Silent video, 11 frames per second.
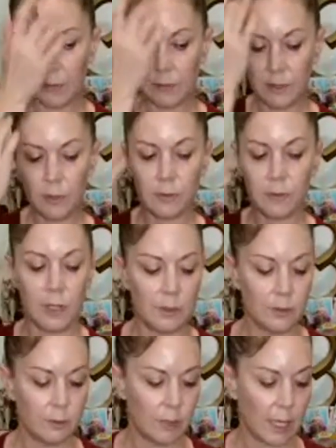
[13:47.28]
After your
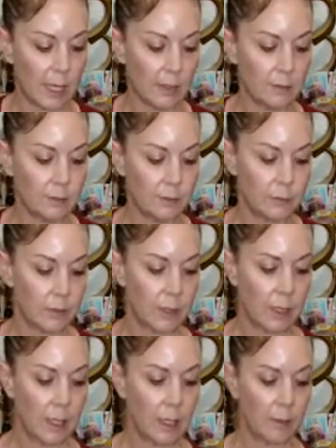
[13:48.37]
final round,
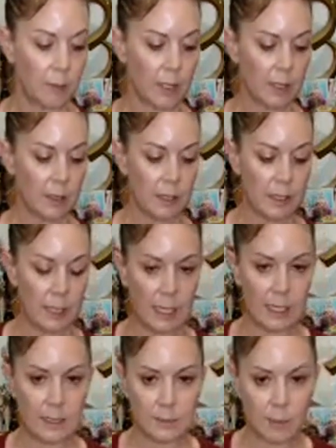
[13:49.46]
bring the
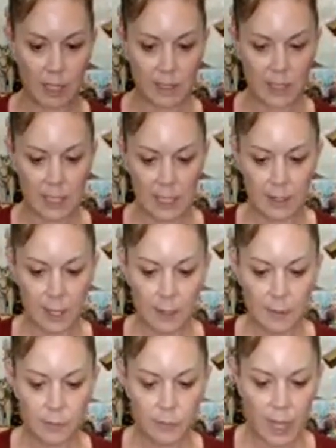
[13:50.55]
knees back
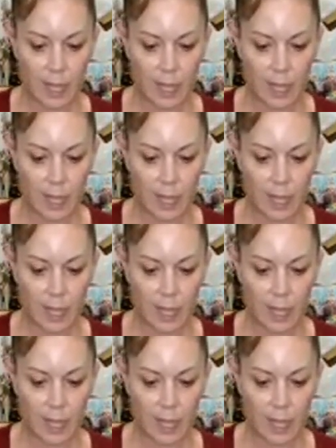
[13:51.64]
together